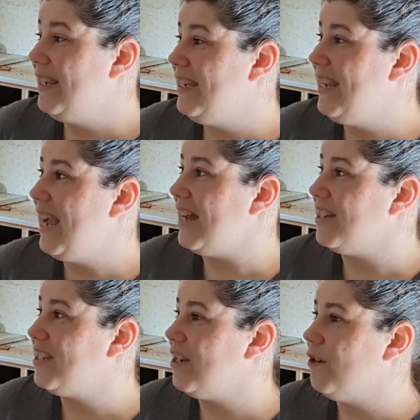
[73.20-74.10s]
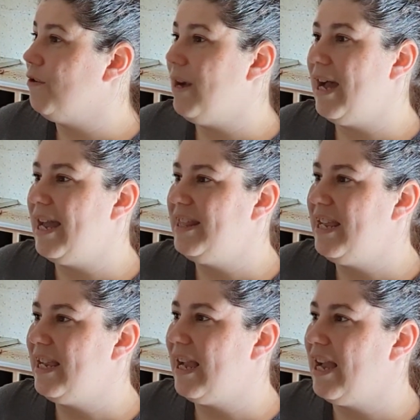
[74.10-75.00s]
Yeah, so I
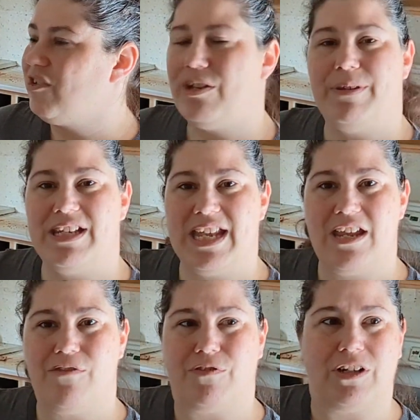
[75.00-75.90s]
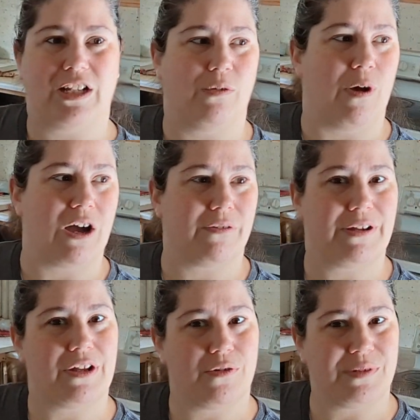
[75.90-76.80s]
think actually I'm going to take you for a little walk
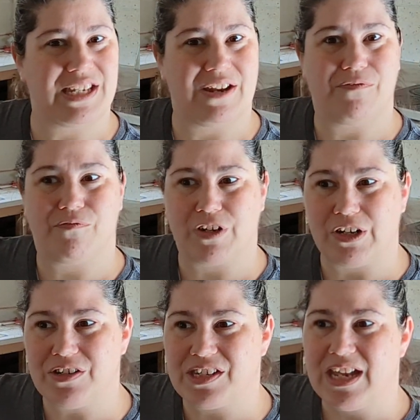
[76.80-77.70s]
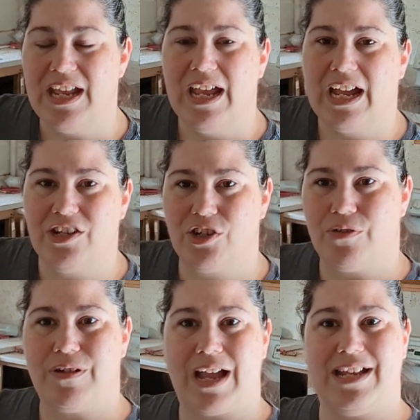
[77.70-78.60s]
around the homestead first and show
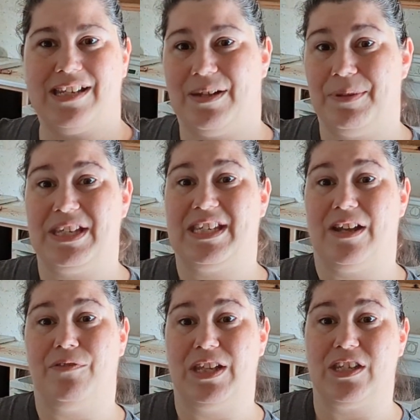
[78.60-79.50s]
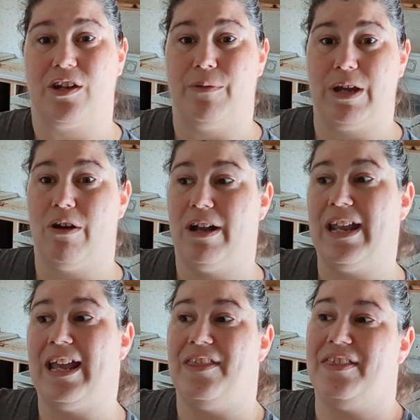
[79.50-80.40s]
you kind of some of the stuff that's going on,
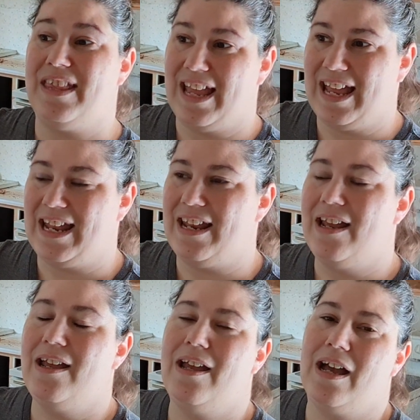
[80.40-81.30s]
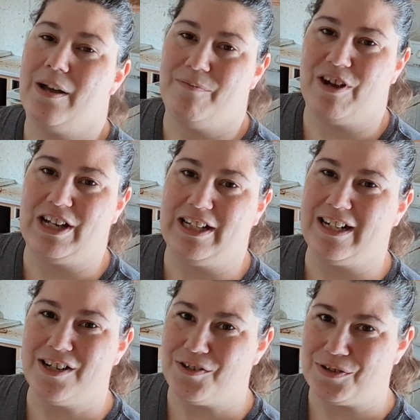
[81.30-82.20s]
and then I'm finally
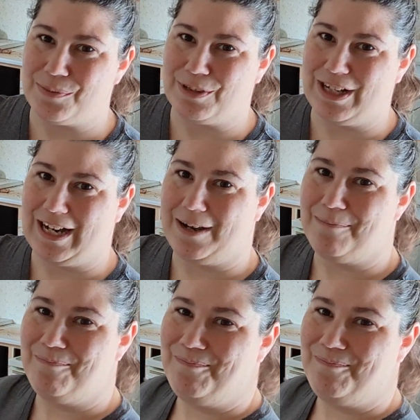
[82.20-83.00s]
going to do some cleaning.